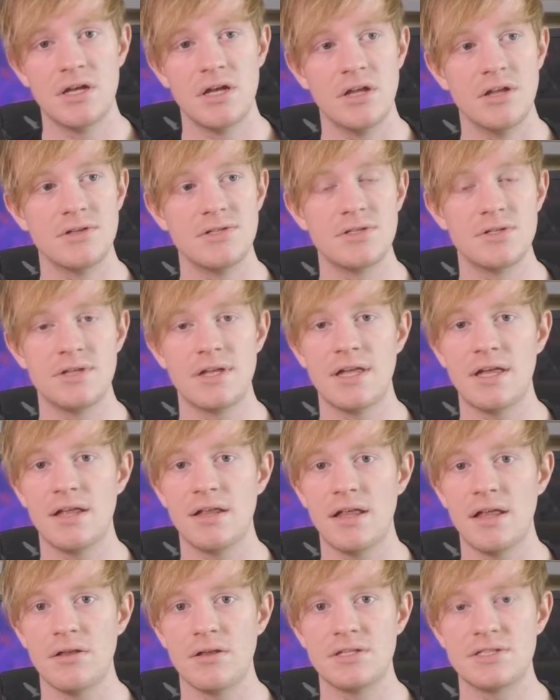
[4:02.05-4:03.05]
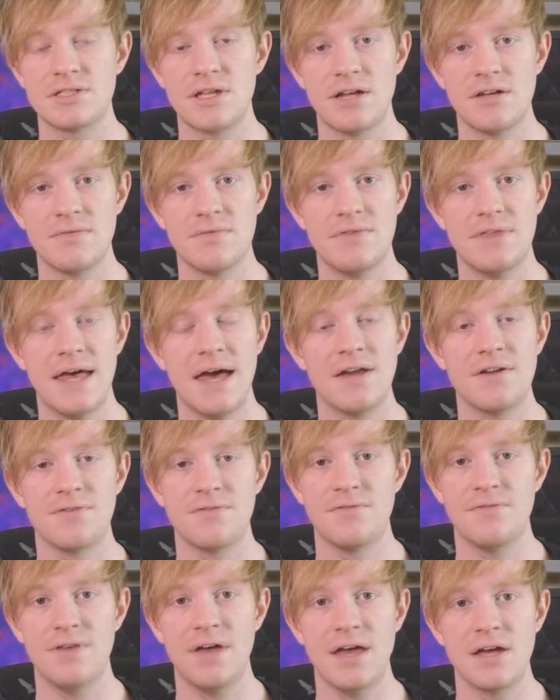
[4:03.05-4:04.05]
And so that is kind of that
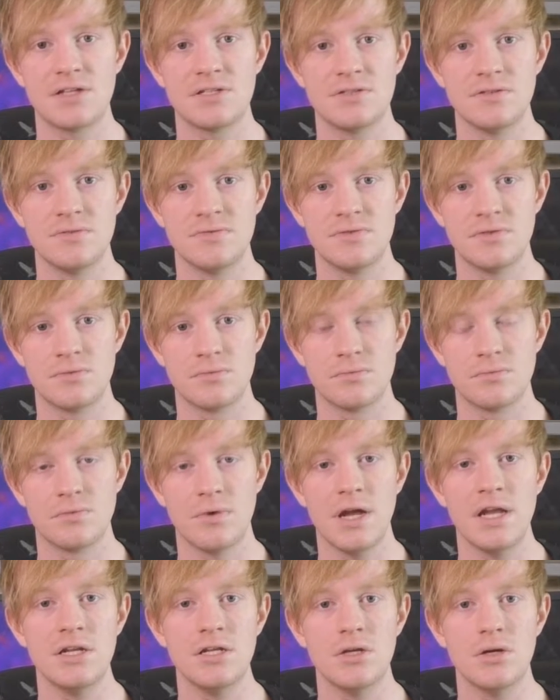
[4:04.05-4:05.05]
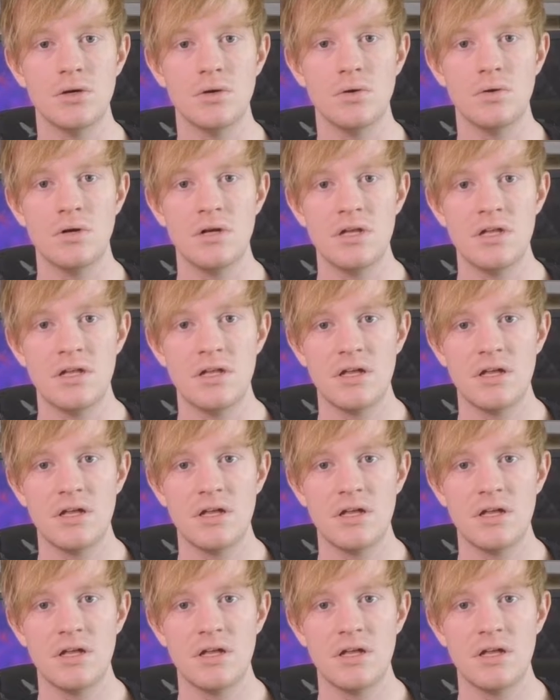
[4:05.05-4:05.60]
effect of the radio